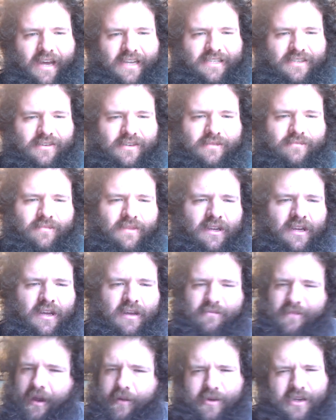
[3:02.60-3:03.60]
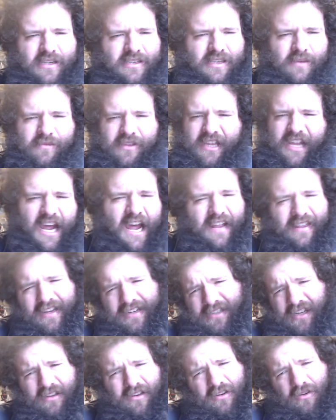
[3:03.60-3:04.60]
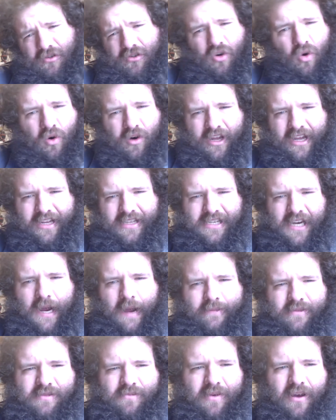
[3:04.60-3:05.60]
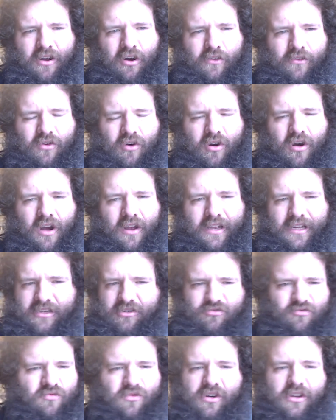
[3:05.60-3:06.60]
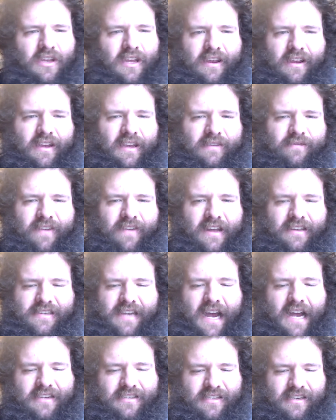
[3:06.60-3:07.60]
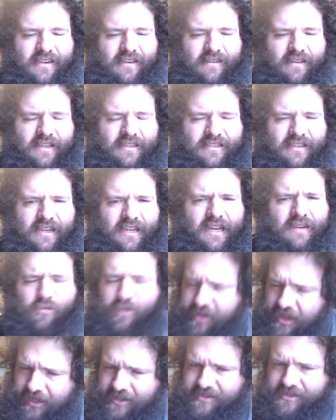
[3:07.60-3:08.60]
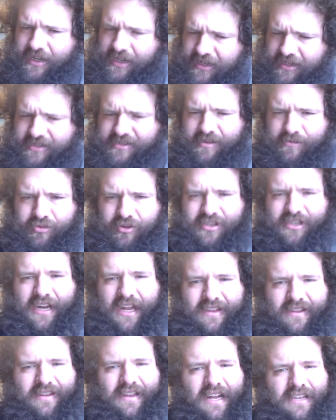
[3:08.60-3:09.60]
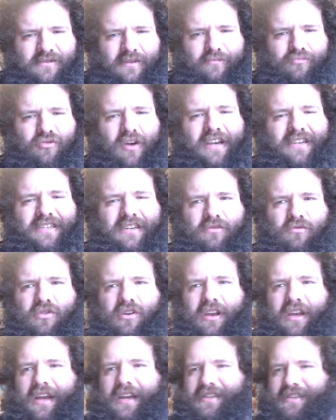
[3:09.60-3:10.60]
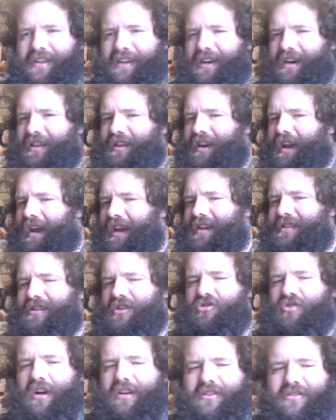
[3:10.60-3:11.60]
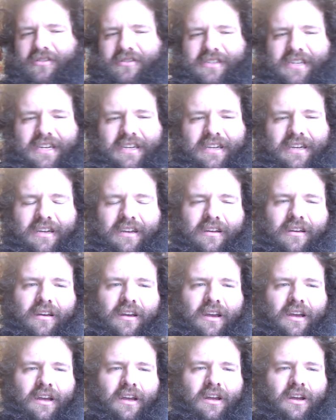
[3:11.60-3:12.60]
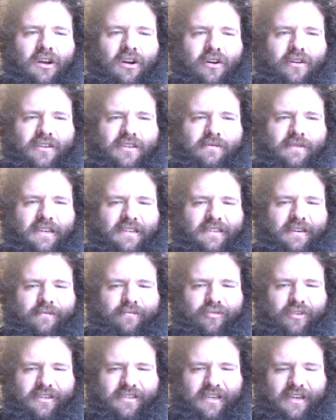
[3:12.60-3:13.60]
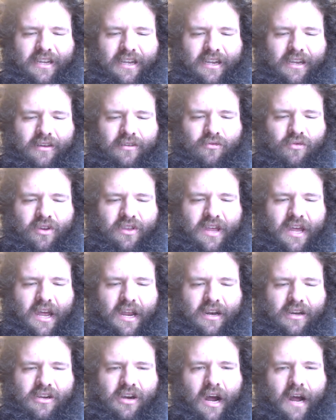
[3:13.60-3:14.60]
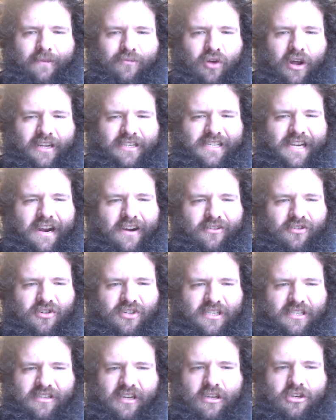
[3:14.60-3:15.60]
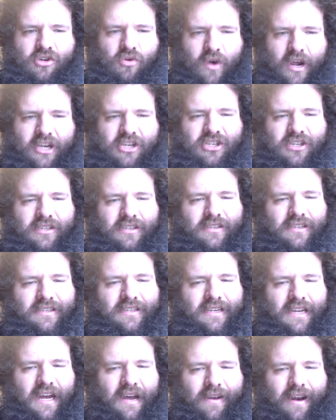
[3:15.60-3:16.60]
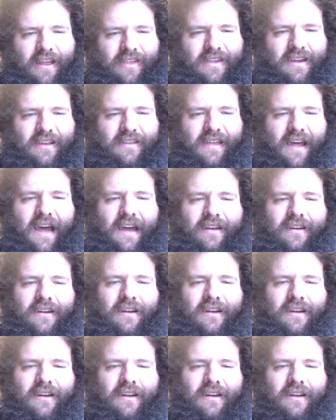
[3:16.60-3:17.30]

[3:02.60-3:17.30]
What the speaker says: excellent. Maybe some of the acting is a little corny at times, but overall, it's really fantastic within its simplicity. I think that's what Bresson really is at the end of the day. He's a director seeking ultimate simplicity within complex characters and situations, and I think that